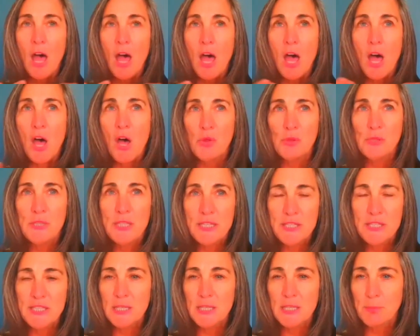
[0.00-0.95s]
a
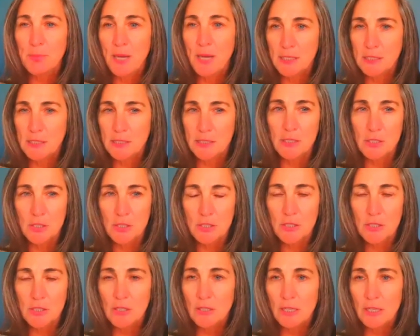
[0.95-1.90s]
holistic
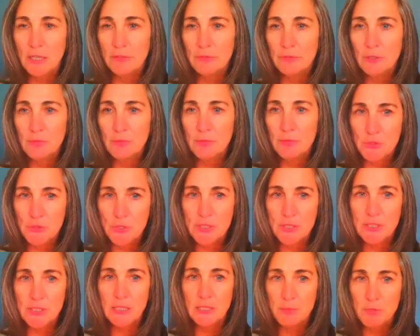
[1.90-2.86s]
practitioner, if we're
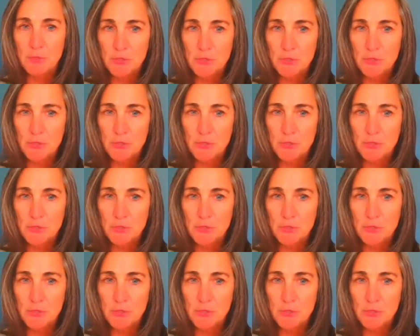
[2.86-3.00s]
restricting